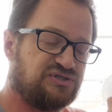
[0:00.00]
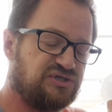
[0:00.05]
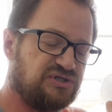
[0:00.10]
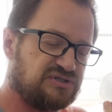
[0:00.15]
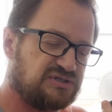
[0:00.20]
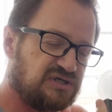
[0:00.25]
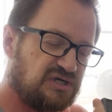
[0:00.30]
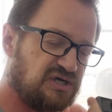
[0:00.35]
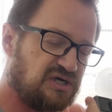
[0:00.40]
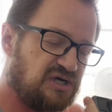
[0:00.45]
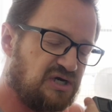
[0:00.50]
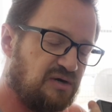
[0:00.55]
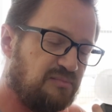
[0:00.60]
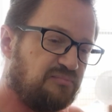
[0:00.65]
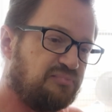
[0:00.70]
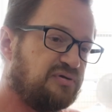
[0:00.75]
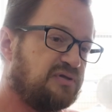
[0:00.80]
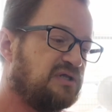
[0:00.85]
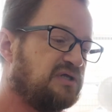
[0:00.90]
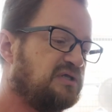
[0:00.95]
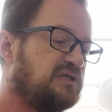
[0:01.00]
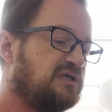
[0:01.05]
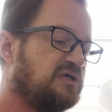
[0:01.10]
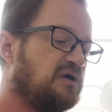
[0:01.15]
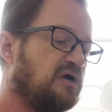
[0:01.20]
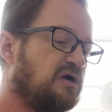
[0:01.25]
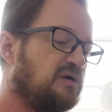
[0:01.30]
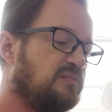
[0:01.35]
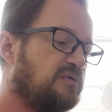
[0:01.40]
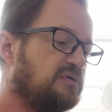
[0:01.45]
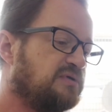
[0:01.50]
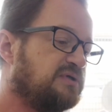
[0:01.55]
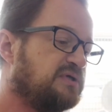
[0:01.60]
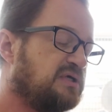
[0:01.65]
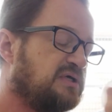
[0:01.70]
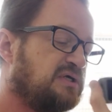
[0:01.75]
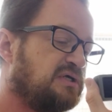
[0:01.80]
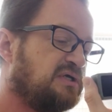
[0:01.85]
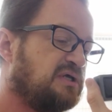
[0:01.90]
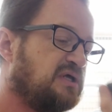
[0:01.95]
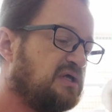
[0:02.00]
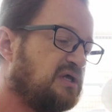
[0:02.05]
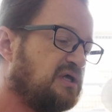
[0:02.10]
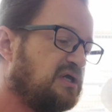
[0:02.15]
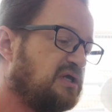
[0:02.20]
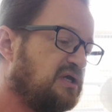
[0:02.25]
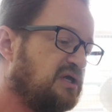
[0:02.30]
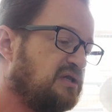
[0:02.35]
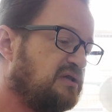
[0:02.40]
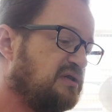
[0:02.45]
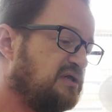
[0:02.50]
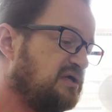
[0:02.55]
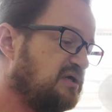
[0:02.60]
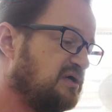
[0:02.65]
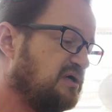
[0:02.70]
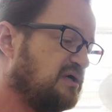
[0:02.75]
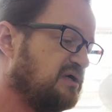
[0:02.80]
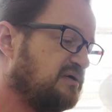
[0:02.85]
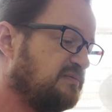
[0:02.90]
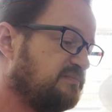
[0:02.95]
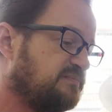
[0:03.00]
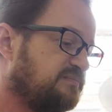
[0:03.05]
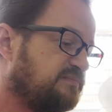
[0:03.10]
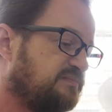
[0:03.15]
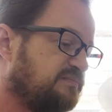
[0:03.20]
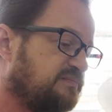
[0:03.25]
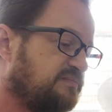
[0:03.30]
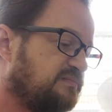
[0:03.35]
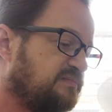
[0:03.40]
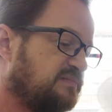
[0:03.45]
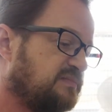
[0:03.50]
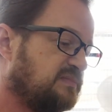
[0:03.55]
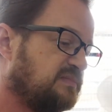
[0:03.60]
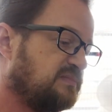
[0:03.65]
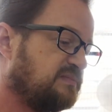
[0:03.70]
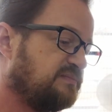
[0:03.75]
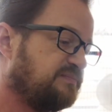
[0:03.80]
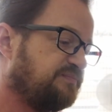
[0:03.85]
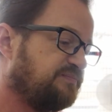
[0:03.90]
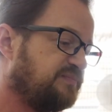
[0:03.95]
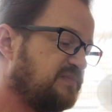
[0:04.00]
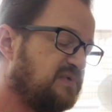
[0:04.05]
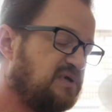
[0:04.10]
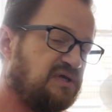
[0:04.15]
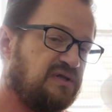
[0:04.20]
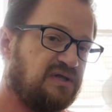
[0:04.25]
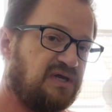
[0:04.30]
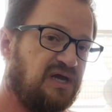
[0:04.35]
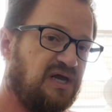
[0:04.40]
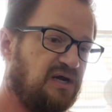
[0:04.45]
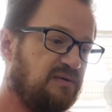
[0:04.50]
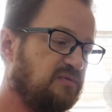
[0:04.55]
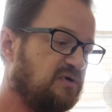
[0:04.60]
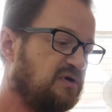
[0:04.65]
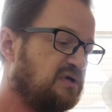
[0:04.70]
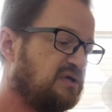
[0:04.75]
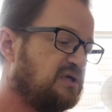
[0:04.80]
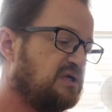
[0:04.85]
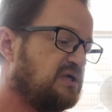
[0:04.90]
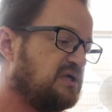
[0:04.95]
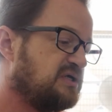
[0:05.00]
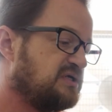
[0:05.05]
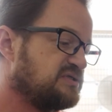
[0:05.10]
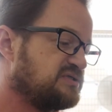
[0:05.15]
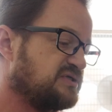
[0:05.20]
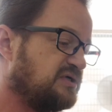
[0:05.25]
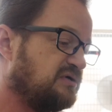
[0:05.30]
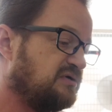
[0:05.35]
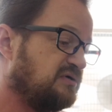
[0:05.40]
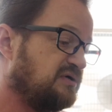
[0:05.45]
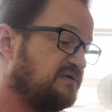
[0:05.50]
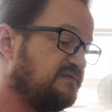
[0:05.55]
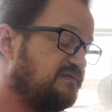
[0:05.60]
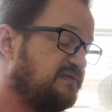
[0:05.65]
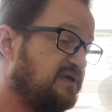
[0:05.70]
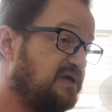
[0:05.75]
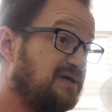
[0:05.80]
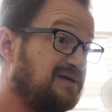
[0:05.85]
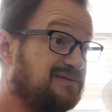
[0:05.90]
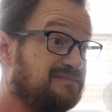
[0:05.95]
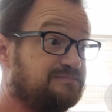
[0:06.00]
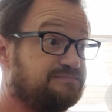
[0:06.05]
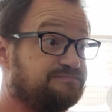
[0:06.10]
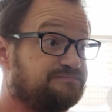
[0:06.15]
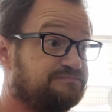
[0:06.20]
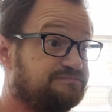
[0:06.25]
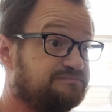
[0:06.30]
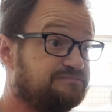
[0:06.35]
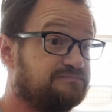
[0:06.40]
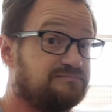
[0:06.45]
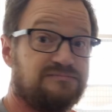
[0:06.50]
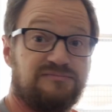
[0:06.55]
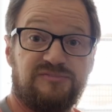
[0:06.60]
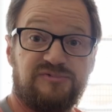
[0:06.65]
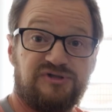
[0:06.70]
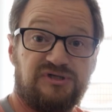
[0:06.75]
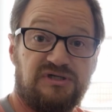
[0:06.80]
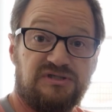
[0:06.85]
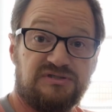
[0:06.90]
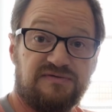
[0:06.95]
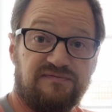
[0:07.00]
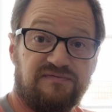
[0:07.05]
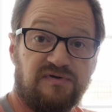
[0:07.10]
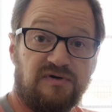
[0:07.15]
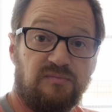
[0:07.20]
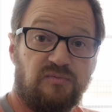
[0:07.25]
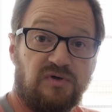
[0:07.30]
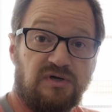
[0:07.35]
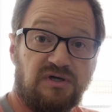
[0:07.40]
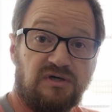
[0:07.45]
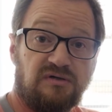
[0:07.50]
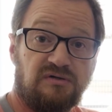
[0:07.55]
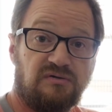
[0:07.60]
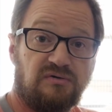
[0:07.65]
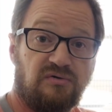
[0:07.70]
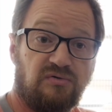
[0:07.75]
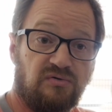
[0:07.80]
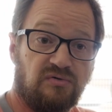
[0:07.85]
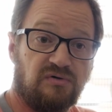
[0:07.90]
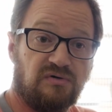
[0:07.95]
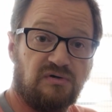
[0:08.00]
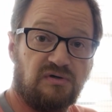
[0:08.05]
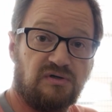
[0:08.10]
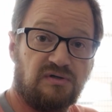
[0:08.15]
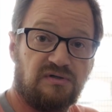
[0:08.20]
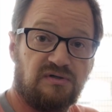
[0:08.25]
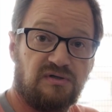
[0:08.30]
just completely garbled in the camera. So if they changed the firmware or